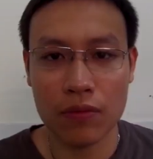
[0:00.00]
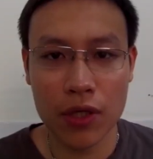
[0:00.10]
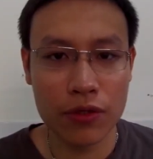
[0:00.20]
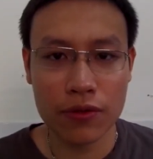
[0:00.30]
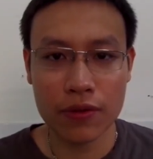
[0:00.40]

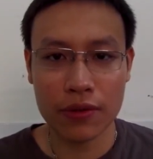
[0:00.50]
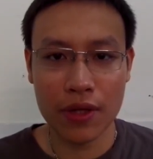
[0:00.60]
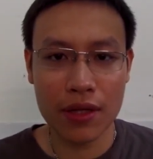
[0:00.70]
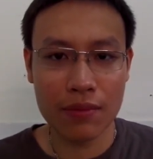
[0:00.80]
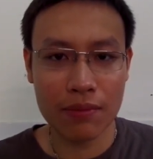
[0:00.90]
Well,
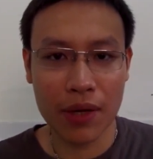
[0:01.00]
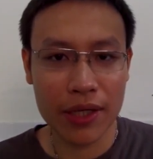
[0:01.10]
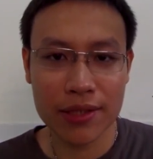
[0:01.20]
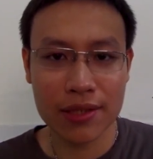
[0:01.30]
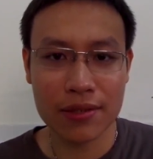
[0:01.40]
they
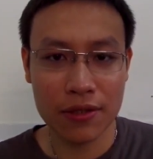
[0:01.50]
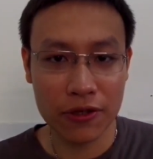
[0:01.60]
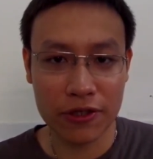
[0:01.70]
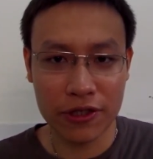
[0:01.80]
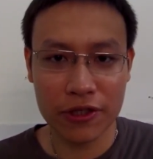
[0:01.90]
might
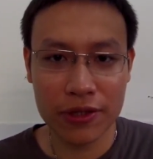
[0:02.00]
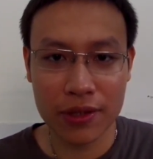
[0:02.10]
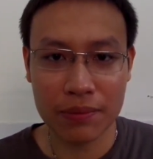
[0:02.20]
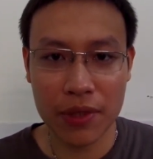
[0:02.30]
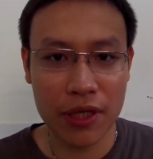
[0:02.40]
look good,
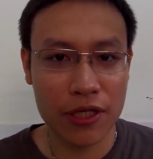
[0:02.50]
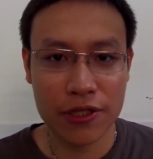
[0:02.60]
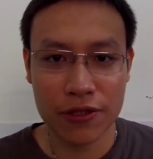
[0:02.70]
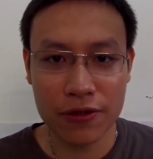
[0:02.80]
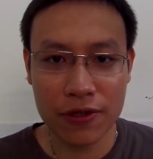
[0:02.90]
but they
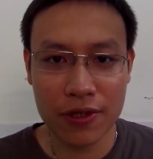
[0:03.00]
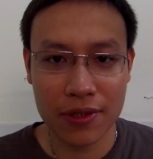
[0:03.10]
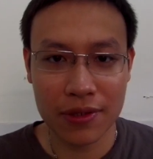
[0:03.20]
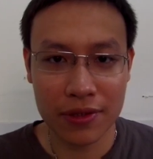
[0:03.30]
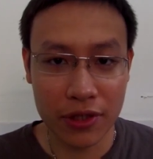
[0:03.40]
sure
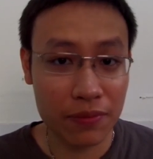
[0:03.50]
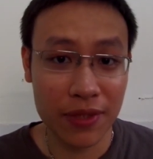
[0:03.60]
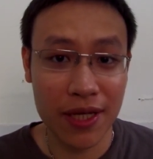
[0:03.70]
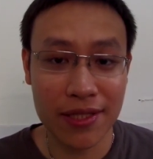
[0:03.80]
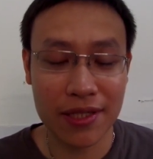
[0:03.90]

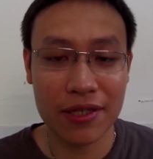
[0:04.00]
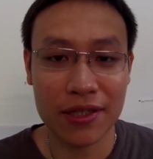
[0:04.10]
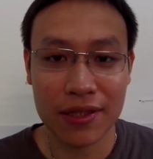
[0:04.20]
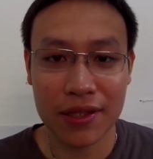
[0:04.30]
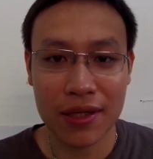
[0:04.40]
don't taste
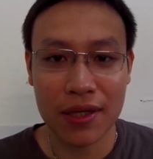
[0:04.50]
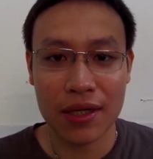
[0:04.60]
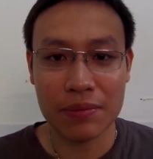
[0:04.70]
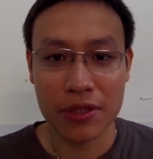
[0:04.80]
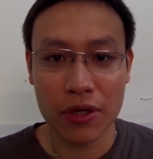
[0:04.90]
good.
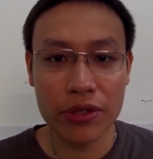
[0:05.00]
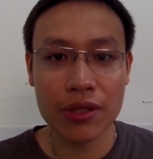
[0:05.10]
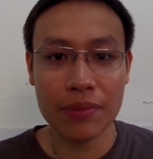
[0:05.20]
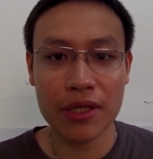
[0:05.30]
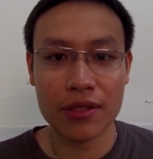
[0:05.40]

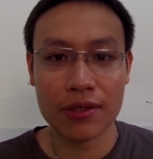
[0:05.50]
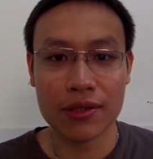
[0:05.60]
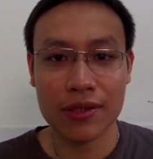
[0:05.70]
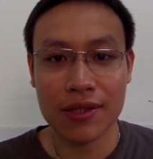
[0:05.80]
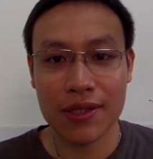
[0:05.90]
Sorry Armenia,
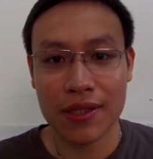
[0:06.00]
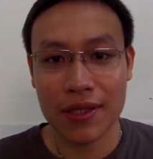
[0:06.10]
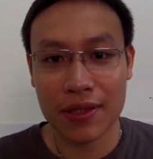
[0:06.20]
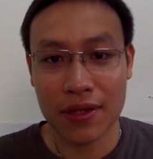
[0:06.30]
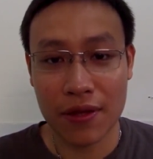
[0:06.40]

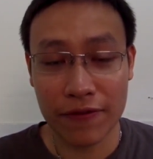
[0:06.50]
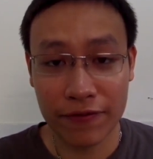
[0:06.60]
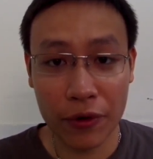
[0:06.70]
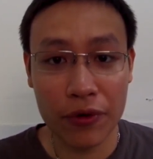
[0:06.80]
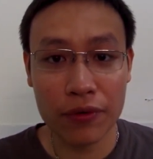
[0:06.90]
the
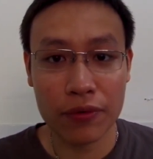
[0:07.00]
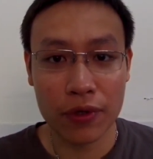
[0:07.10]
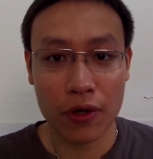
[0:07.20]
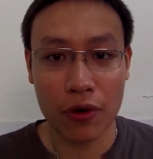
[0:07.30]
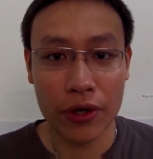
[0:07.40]
food were
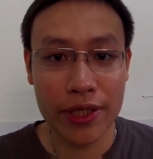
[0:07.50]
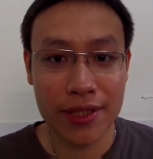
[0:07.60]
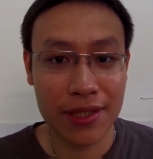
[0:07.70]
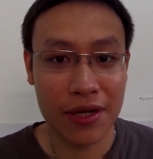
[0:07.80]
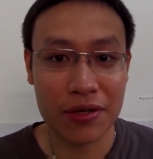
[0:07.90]

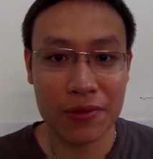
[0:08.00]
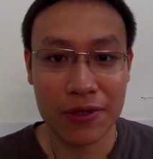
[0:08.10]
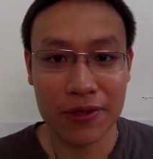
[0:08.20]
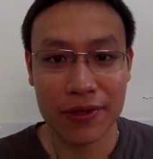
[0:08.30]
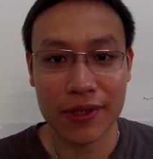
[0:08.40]
quite
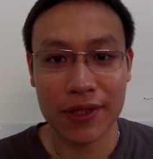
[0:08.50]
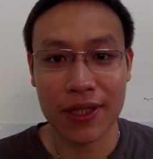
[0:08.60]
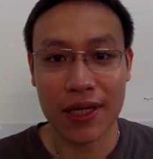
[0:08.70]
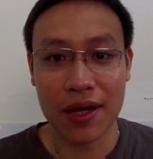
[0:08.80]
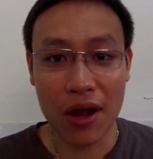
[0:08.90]
terrible.
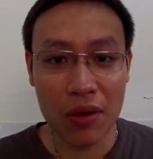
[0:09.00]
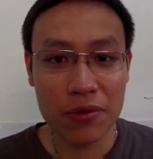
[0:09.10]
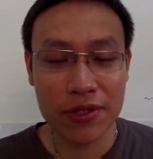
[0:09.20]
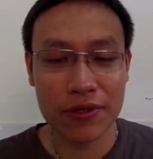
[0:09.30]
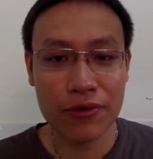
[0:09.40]
I
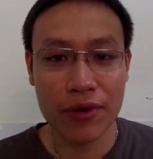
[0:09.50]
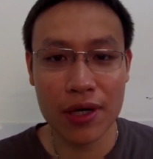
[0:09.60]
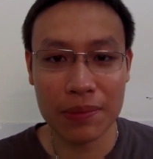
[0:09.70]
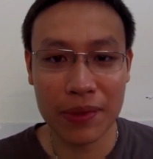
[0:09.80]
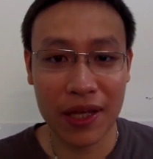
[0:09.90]
almost threw
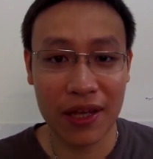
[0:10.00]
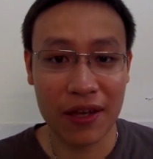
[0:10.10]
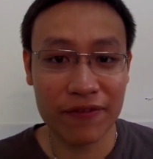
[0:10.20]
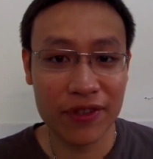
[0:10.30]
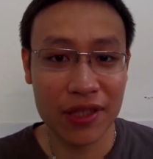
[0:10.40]
up
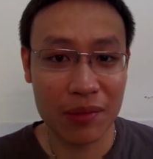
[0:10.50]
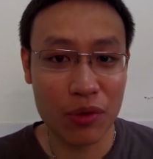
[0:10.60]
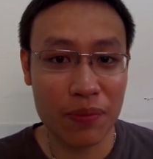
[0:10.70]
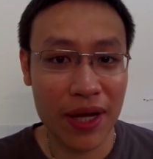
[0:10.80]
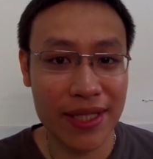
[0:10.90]
after a
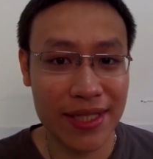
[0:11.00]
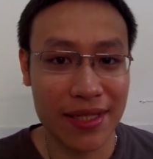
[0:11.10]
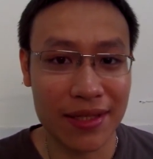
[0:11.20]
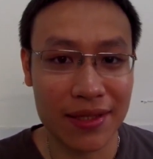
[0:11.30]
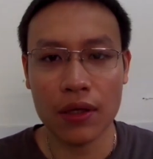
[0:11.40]
couple bites
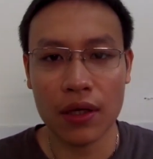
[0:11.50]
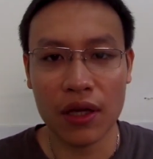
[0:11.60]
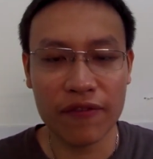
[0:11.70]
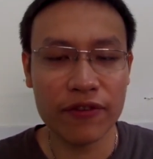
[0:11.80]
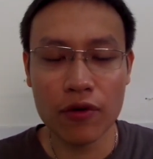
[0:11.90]
in.
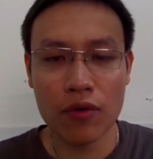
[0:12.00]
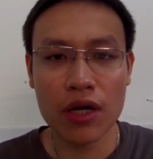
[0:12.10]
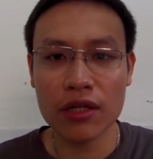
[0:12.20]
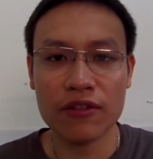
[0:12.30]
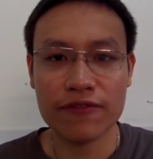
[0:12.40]
After a
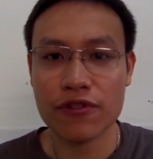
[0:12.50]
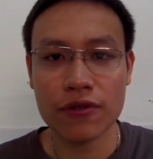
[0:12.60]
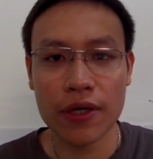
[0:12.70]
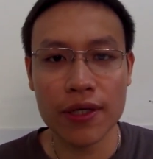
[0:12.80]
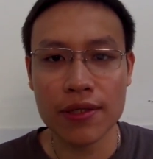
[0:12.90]
while of
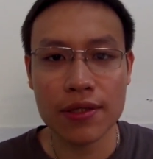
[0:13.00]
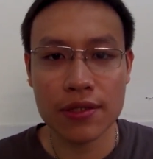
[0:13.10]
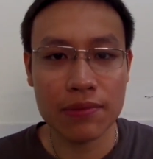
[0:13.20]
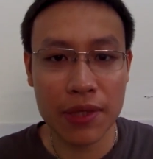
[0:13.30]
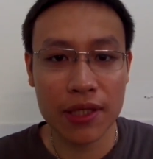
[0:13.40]
trying
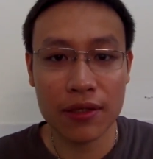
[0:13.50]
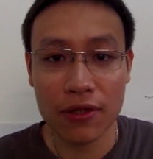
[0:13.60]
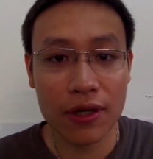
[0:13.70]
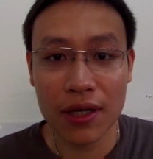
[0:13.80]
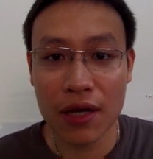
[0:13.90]
to make it
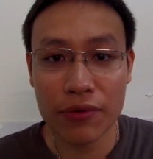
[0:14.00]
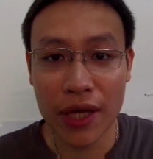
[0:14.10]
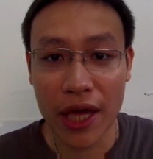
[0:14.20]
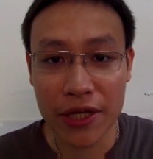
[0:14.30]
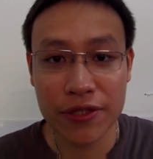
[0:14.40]
look like
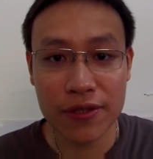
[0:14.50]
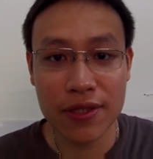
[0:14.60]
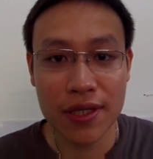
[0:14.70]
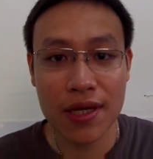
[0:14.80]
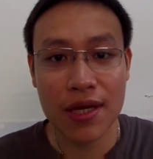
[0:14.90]
we
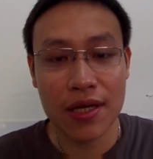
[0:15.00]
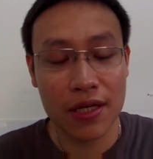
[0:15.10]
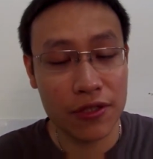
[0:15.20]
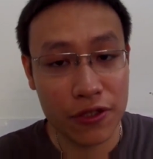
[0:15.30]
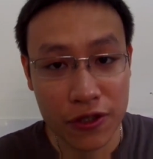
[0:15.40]
actually
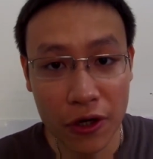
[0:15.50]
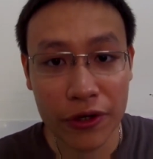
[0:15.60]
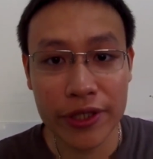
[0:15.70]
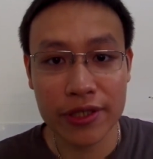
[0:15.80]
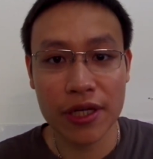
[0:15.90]

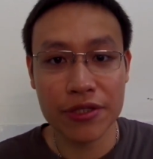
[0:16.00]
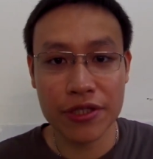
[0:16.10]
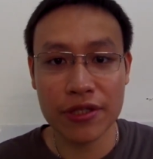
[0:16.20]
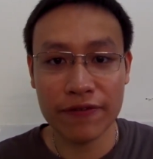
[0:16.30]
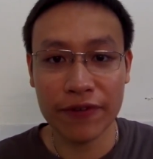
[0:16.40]
enjoy
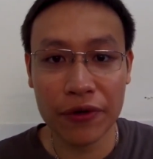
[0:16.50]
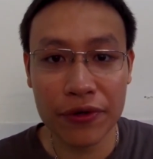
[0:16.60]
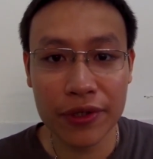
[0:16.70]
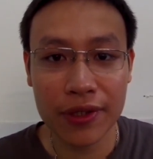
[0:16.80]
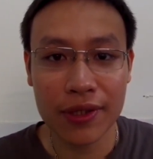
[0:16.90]
touching the
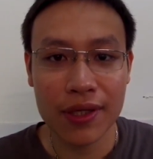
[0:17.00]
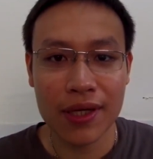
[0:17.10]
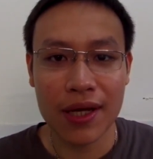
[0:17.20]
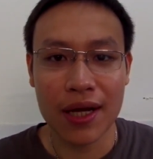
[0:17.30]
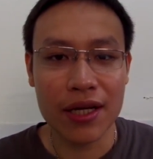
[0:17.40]
food,
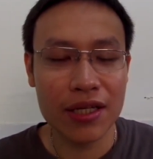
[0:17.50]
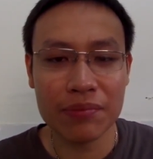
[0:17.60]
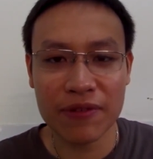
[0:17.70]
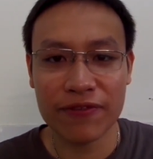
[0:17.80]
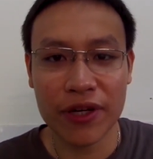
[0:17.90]
I
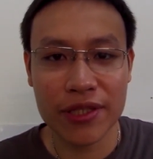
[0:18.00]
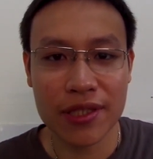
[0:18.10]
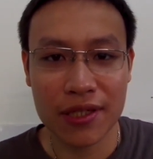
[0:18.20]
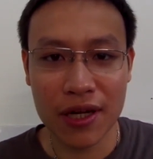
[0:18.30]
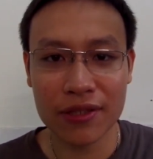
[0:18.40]
and my
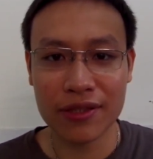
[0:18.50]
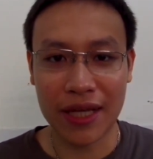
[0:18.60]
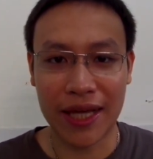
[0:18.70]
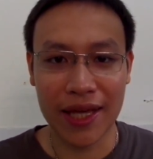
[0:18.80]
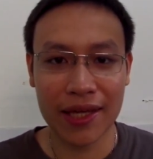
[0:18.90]
friends got the
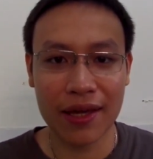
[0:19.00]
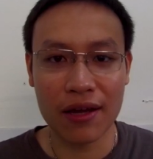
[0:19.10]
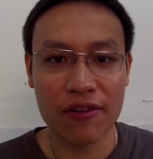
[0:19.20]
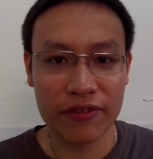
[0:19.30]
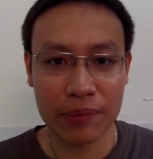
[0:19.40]
heck
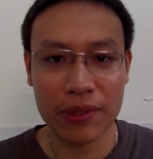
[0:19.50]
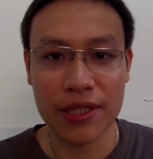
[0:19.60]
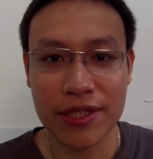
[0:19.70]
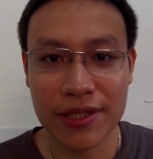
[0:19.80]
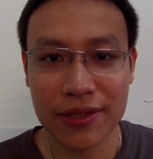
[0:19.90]
out of the
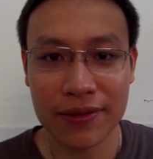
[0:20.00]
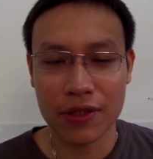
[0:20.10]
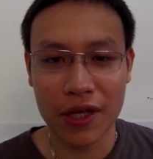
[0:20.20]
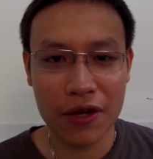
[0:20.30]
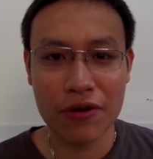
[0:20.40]
place.
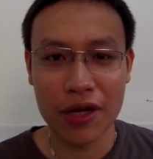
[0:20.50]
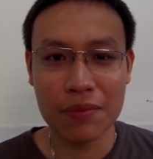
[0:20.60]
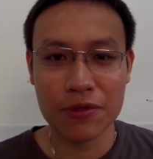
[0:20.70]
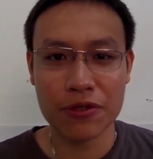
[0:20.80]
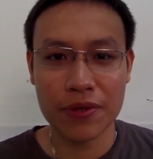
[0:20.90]
Now
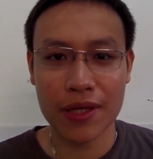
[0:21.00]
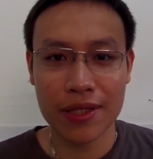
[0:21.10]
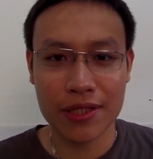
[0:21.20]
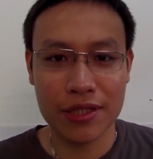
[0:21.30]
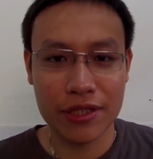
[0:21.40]
I'm sure
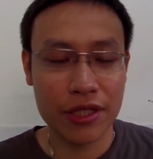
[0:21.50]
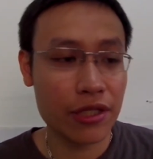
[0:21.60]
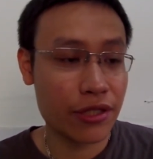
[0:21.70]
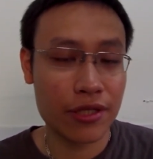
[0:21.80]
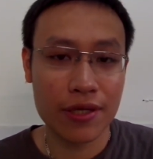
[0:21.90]
that it's
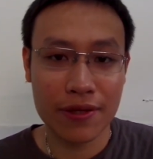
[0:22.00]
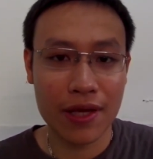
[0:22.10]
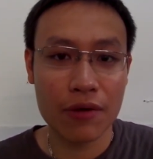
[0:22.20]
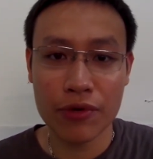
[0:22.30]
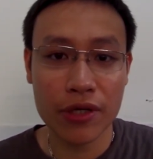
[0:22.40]
just
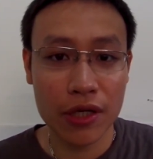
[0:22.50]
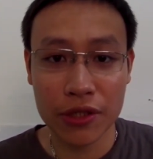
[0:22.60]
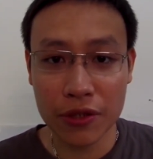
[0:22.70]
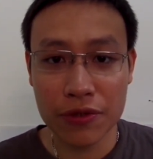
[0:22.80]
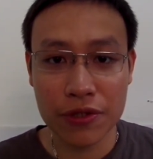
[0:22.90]
that we're
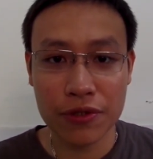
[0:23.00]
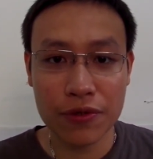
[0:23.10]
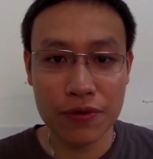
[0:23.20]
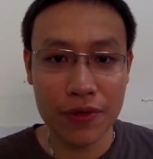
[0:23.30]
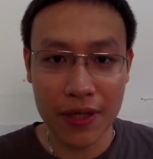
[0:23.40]
not used
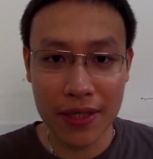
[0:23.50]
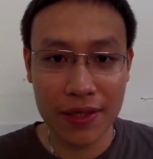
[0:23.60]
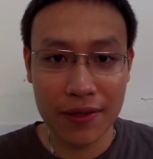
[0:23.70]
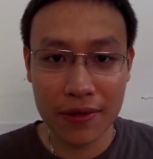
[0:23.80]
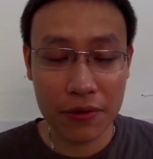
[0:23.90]
to
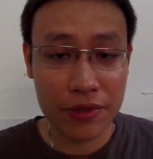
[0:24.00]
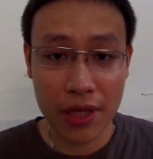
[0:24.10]
eating those